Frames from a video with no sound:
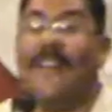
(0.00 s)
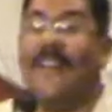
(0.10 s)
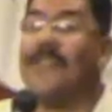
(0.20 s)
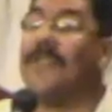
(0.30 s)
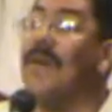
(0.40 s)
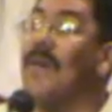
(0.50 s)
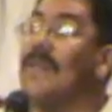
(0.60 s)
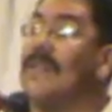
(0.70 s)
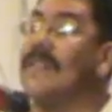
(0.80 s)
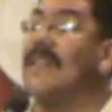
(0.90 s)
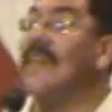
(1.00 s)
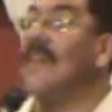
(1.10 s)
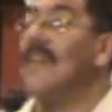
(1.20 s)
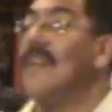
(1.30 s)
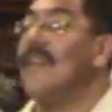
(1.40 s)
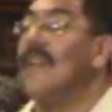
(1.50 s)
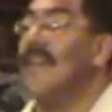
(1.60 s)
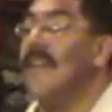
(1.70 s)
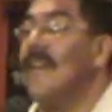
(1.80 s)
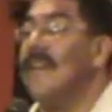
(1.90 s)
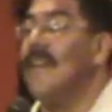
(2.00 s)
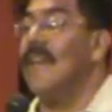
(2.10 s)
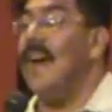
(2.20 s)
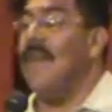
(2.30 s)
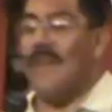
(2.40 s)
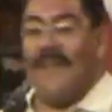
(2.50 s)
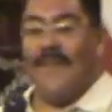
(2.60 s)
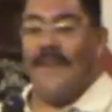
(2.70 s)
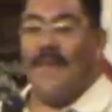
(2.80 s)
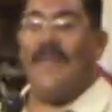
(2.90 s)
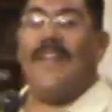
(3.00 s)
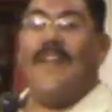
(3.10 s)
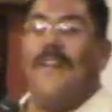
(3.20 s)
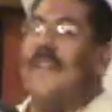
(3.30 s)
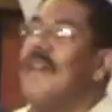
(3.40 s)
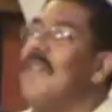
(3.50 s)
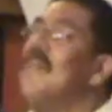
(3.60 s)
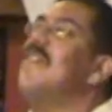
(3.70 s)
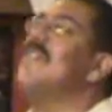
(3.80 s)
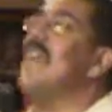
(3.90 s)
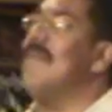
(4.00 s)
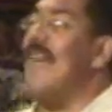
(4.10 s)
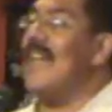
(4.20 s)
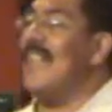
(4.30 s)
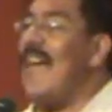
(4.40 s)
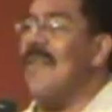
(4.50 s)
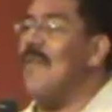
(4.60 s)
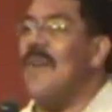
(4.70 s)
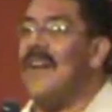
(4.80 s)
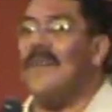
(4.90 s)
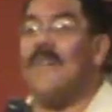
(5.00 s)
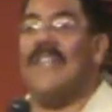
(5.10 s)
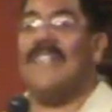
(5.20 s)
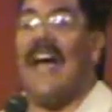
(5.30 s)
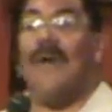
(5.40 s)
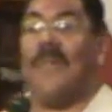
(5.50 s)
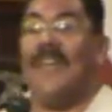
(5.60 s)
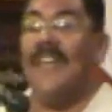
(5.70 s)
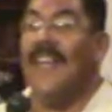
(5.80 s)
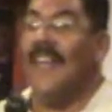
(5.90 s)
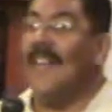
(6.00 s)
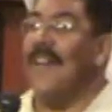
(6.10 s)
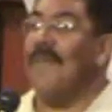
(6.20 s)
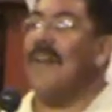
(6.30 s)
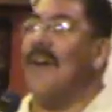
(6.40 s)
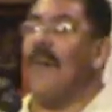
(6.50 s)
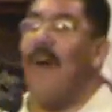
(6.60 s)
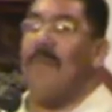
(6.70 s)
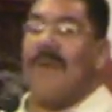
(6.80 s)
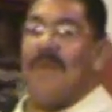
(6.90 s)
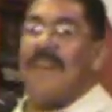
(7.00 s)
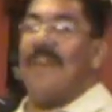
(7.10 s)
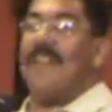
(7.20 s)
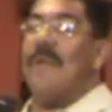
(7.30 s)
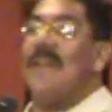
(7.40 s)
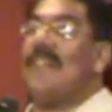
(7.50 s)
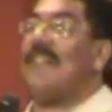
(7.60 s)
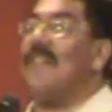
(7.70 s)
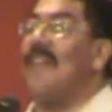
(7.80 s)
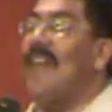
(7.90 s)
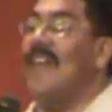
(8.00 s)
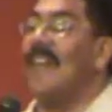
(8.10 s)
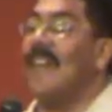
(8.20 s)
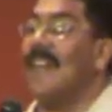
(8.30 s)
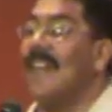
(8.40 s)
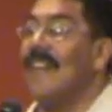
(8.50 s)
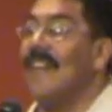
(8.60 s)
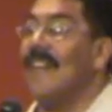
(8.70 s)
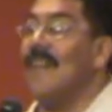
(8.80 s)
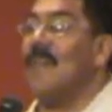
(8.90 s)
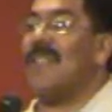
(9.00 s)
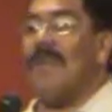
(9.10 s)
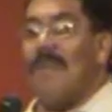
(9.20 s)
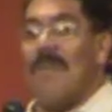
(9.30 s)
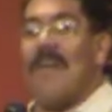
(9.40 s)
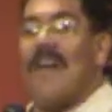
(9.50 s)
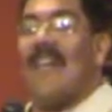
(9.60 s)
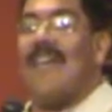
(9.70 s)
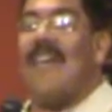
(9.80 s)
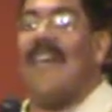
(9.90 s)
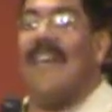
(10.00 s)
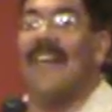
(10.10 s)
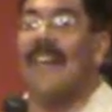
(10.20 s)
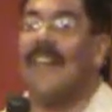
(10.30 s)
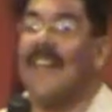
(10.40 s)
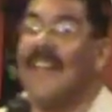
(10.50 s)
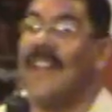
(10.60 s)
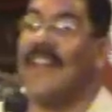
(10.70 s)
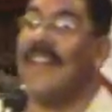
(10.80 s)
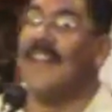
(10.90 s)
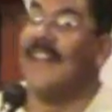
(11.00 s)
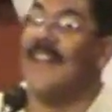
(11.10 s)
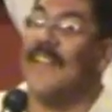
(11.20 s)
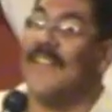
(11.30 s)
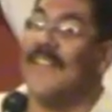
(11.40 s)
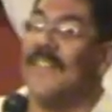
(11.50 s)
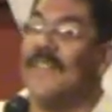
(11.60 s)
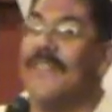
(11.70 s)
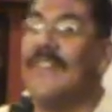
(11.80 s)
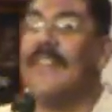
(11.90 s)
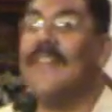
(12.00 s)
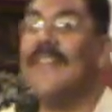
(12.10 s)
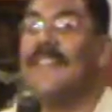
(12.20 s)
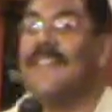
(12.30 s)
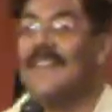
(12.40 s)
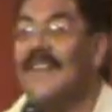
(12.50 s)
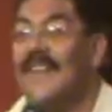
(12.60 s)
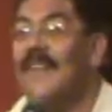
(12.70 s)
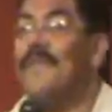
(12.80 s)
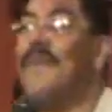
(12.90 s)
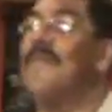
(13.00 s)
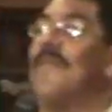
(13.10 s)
on their souls. I would have, I mean, if you, if you do something like that, don't run to me and tell me, you know what I mean, or call me when you're in the midst of it. Come see me Monday. Yeah. If you're,